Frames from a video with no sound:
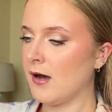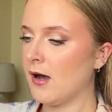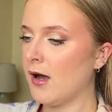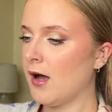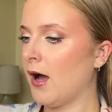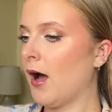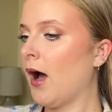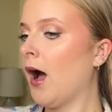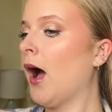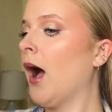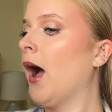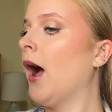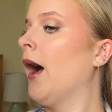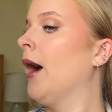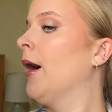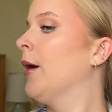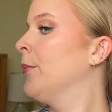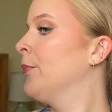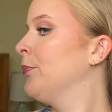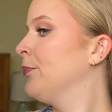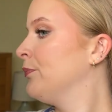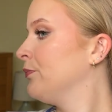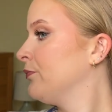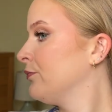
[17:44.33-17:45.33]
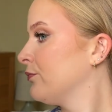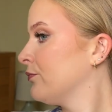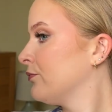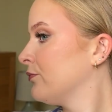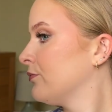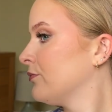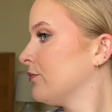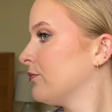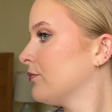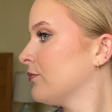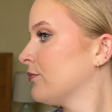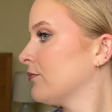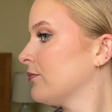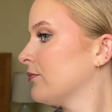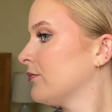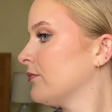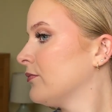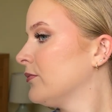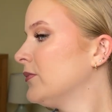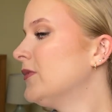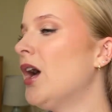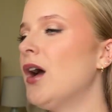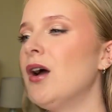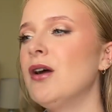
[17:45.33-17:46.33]

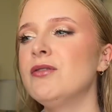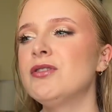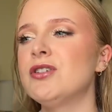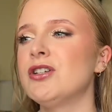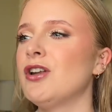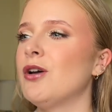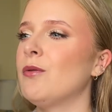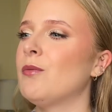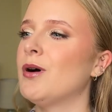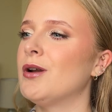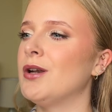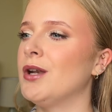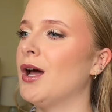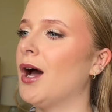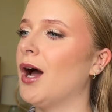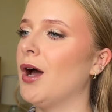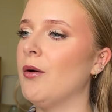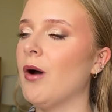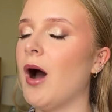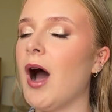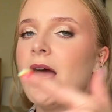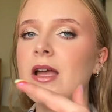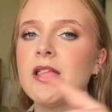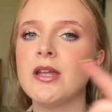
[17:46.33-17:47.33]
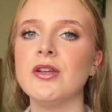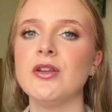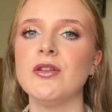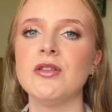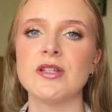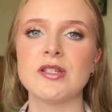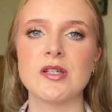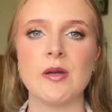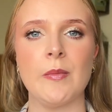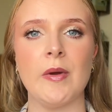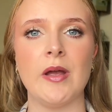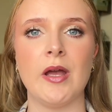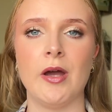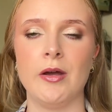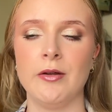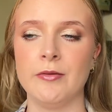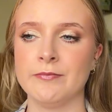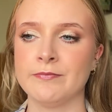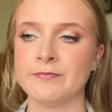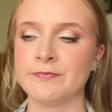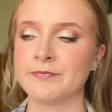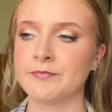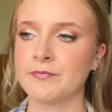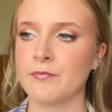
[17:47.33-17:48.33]
No, do you know what? No, I can do this on my own.
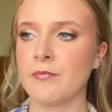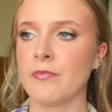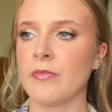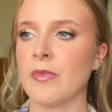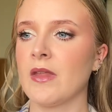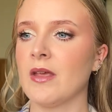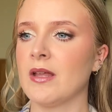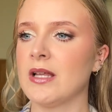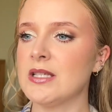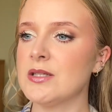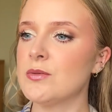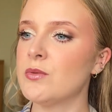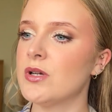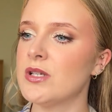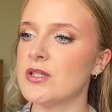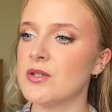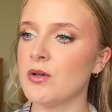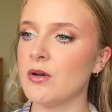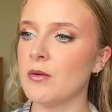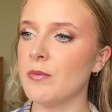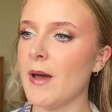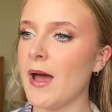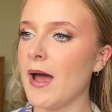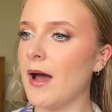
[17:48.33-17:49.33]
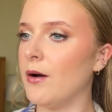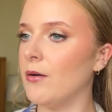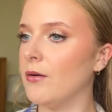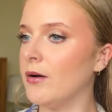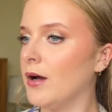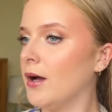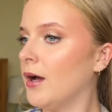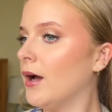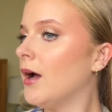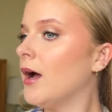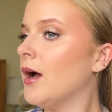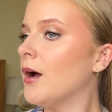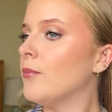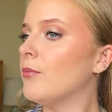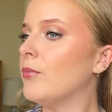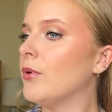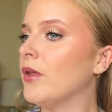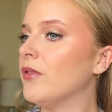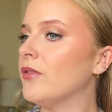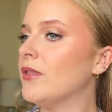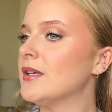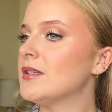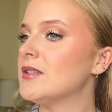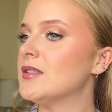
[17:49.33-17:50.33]
That's what it's all about. But
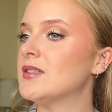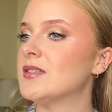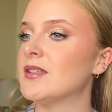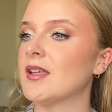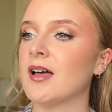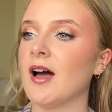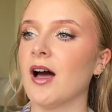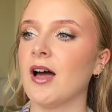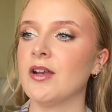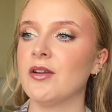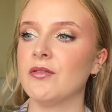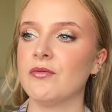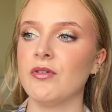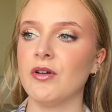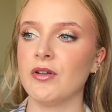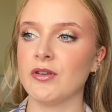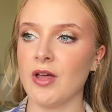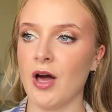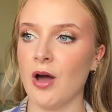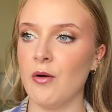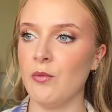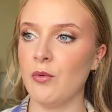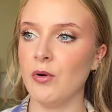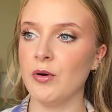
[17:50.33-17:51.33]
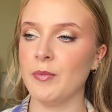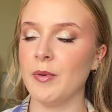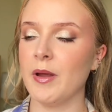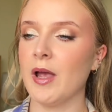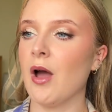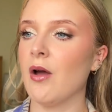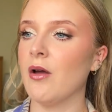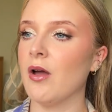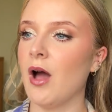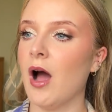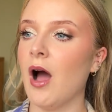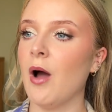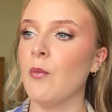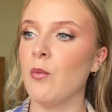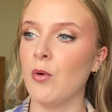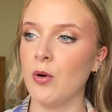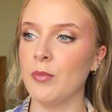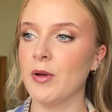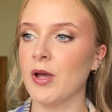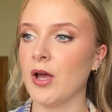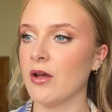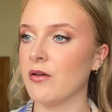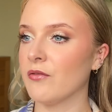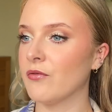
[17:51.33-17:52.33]
this is the kind of look that I will be
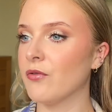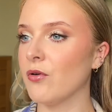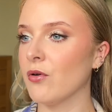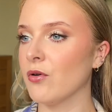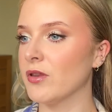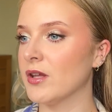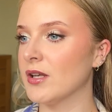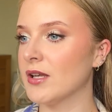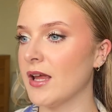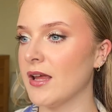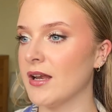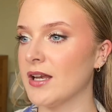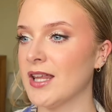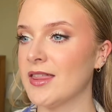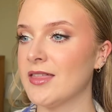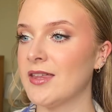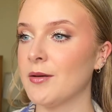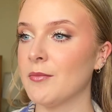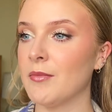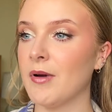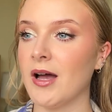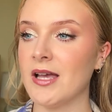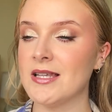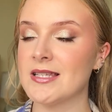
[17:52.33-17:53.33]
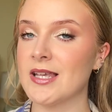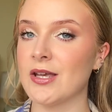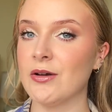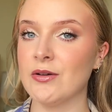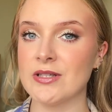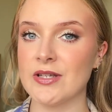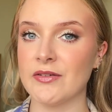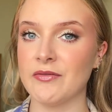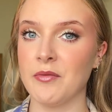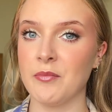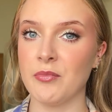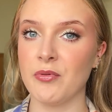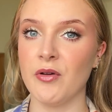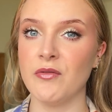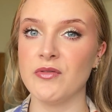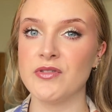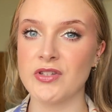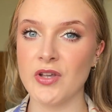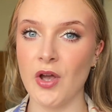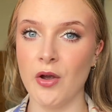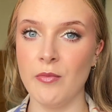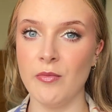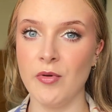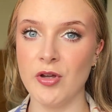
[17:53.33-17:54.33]
going for on the day. And I think my skills have improved
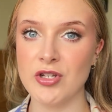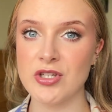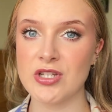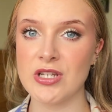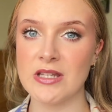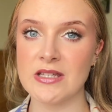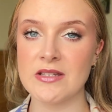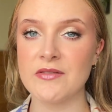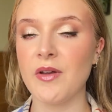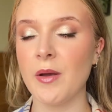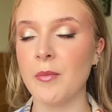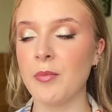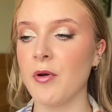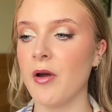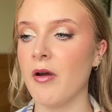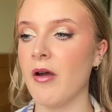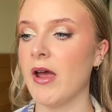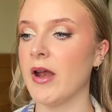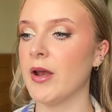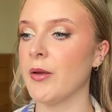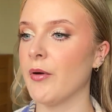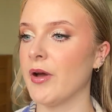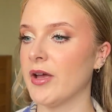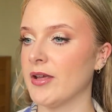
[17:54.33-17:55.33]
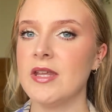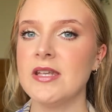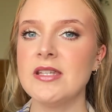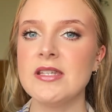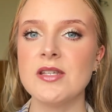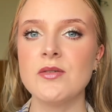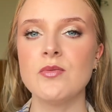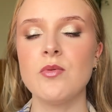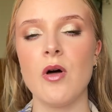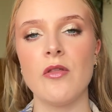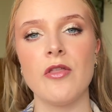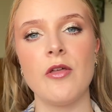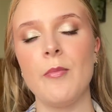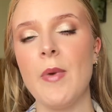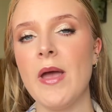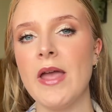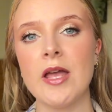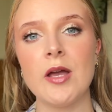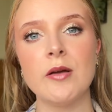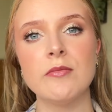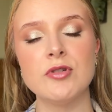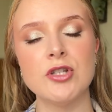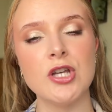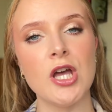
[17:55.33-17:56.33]
so much since February anyway. This is what the
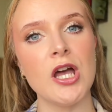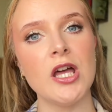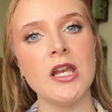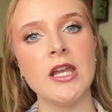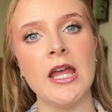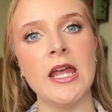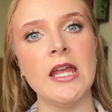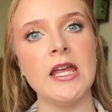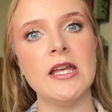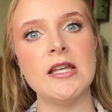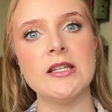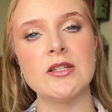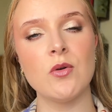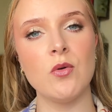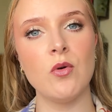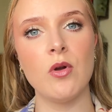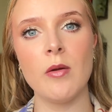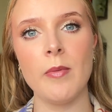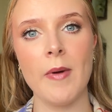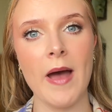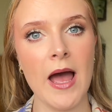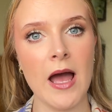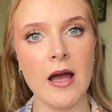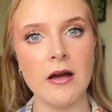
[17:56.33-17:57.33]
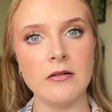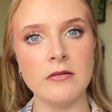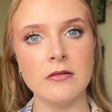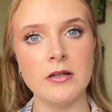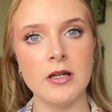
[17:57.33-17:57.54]
makeup journey is all about.